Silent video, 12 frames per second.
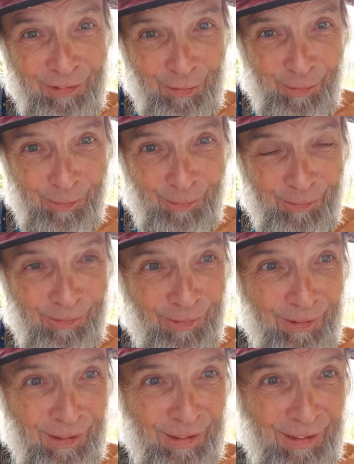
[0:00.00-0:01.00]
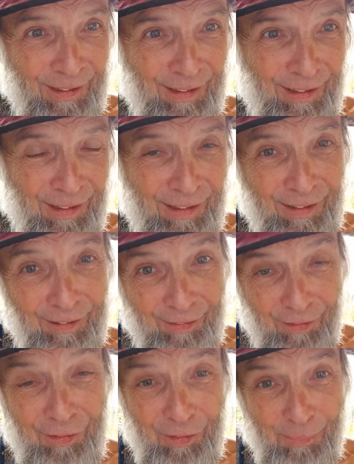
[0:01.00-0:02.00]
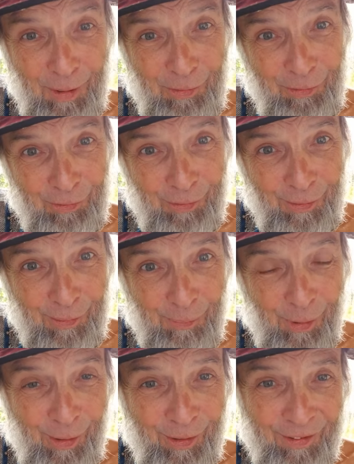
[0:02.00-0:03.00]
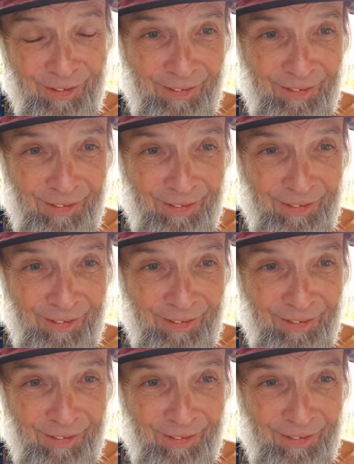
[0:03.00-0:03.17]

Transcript: too, because his picture's in the book.